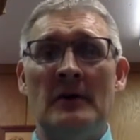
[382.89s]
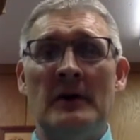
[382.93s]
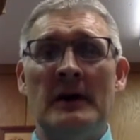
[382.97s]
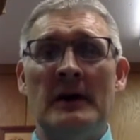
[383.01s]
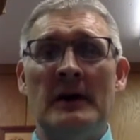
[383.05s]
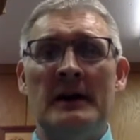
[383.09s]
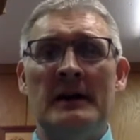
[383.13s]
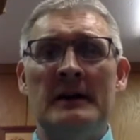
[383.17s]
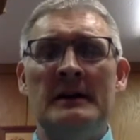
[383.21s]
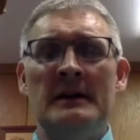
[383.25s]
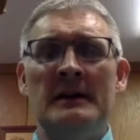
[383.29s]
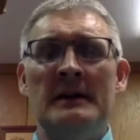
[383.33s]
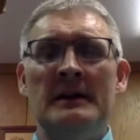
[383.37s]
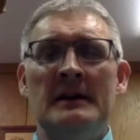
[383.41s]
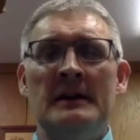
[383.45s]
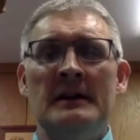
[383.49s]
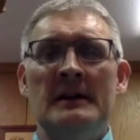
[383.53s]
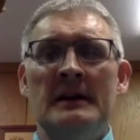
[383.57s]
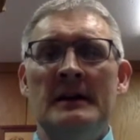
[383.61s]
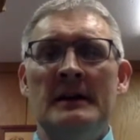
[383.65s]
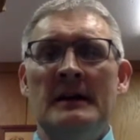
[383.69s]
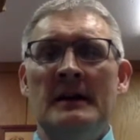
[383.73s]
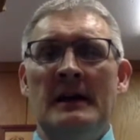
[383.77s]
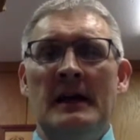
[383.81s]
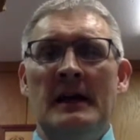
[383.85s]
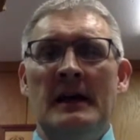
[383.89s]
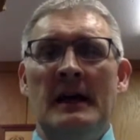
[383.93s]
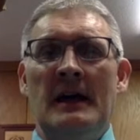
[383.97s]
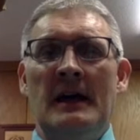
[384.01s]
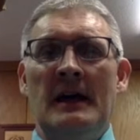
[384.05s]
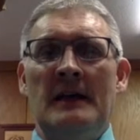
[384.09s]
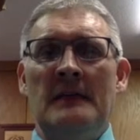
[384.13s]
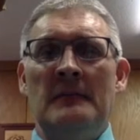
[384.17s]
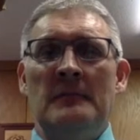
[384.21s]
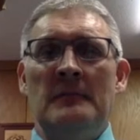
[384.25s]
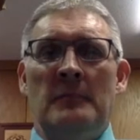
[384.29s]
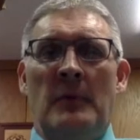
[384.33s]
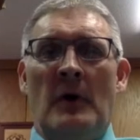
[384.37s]

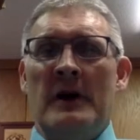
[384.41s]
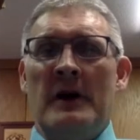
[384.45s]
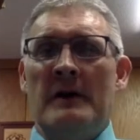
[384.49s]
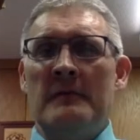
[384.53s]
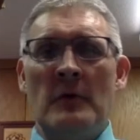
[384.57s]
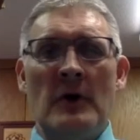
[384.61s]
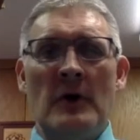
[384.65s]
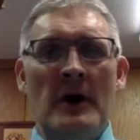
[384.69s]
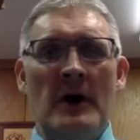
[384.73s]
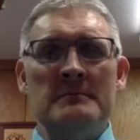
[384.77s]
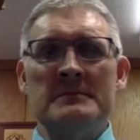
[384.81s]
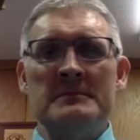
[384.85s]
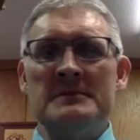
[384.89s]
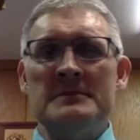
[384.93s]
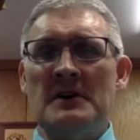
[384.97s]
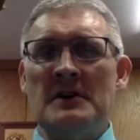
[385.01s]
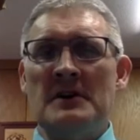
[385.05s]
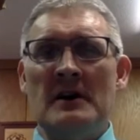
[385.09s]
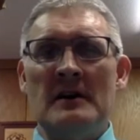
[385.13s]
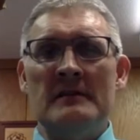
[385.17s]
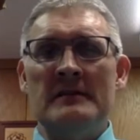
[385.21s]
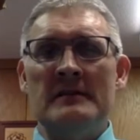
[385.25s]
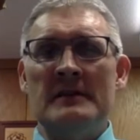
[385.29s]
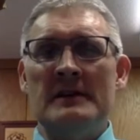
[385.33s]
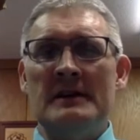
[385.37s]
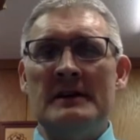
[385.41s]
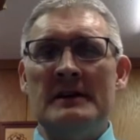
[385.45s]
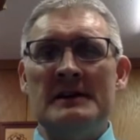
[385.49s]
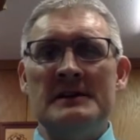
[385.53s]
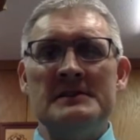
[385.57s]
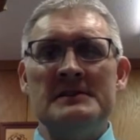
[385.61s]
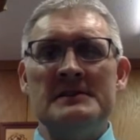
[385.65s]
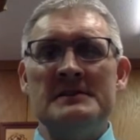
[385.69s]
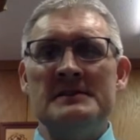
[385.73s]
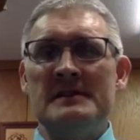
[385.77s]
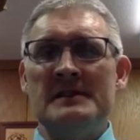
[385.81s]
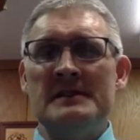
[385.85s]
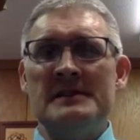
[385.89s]
and part of problem solving
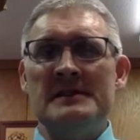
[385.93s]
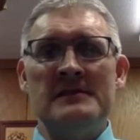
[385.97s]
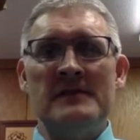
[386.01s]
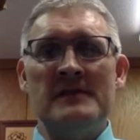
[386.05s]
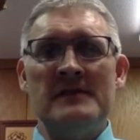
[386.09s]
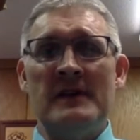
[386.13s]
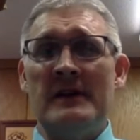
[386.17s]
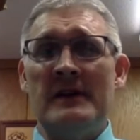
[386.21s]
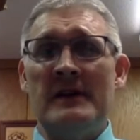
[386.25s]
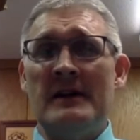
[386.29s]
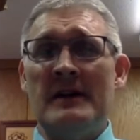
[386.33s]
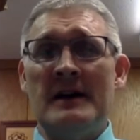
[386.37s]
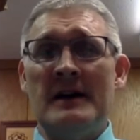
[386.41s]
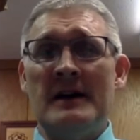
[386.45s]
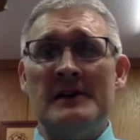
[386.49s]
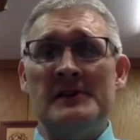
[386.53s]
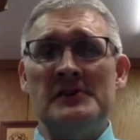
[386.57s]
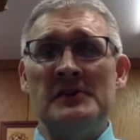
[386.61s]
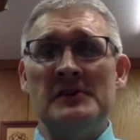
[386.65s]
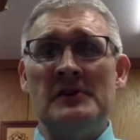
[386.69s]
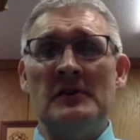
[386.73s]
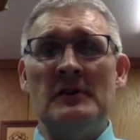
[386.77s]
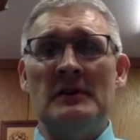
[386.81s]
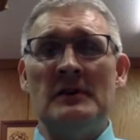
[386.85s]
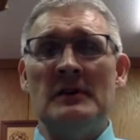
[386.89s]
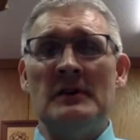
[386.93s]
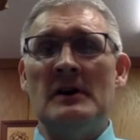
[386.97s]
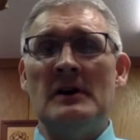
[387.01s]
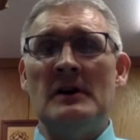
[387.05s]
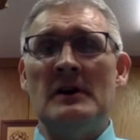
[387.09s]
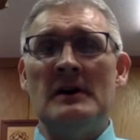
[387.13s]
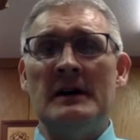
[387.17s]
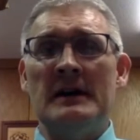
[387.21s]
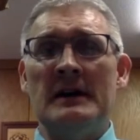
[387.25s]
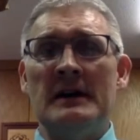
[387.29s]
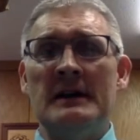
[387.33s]
is figuring it out as you go along.